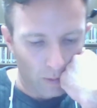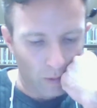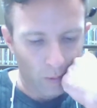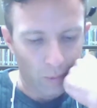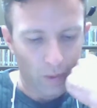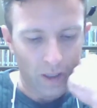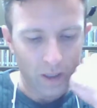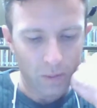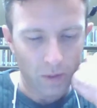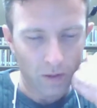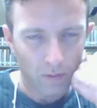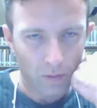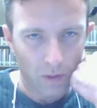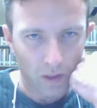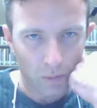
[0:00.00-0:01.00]

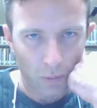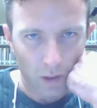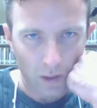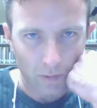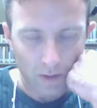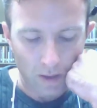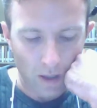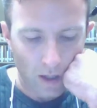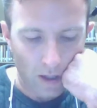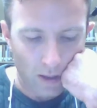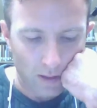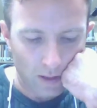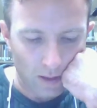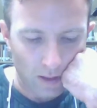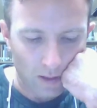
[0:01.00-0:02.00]
Replacement for this book if it's
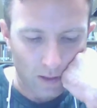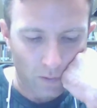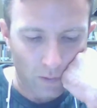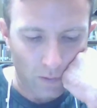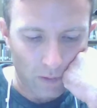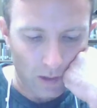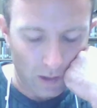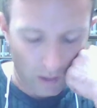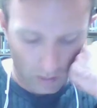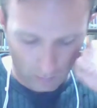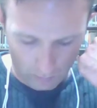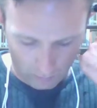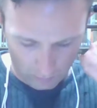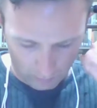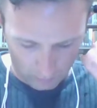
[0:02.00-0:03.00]
lost is
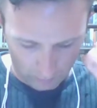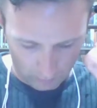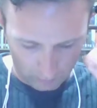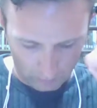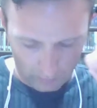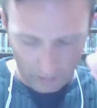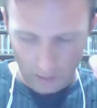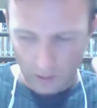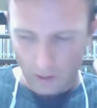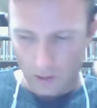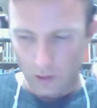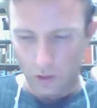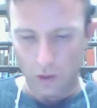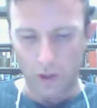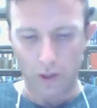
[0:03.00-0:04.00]
$50.
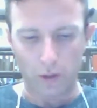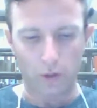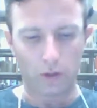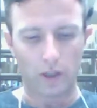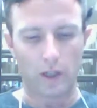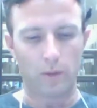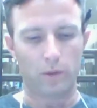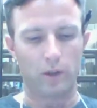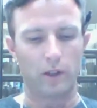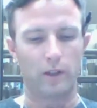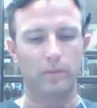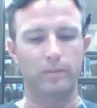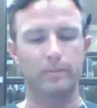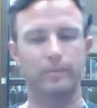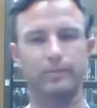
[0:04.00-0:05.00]
Chico Library.